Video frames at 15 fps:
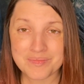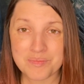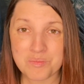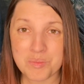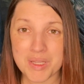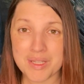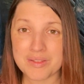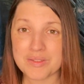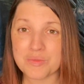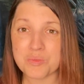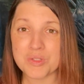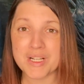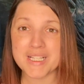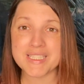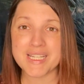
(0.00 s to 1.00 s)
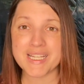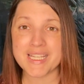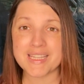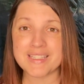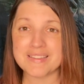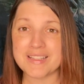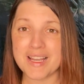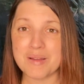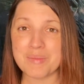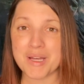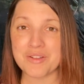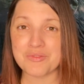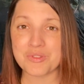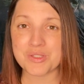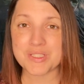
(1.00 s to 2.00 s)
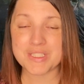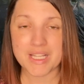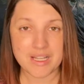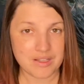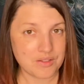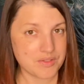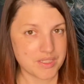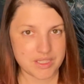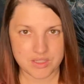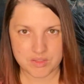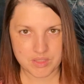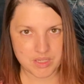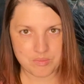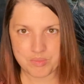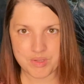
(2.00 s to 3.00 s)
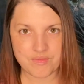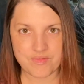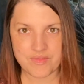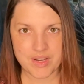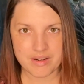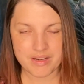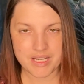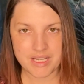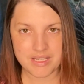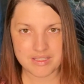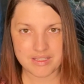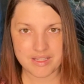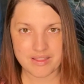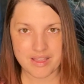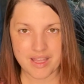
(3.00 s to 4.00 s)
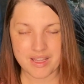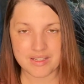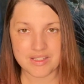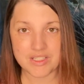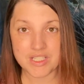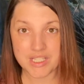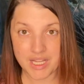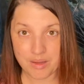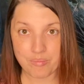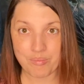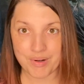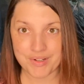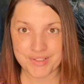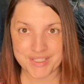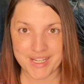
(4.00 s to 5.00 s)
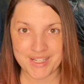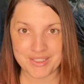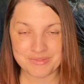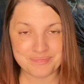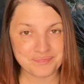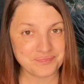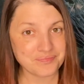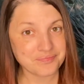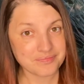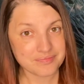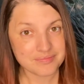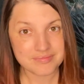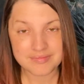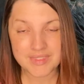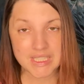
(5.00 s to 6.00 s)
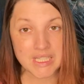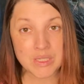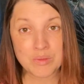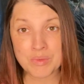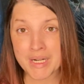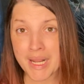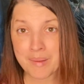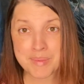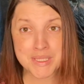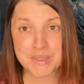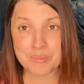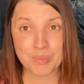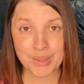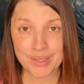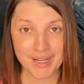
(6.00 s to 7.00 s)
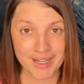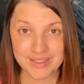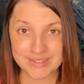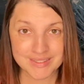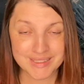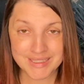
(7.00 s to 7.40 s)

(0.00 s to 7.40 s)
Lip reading: Because if we're not taking the time out for ourselves, it can be very easy then to get burnt out. And what happens in burnout?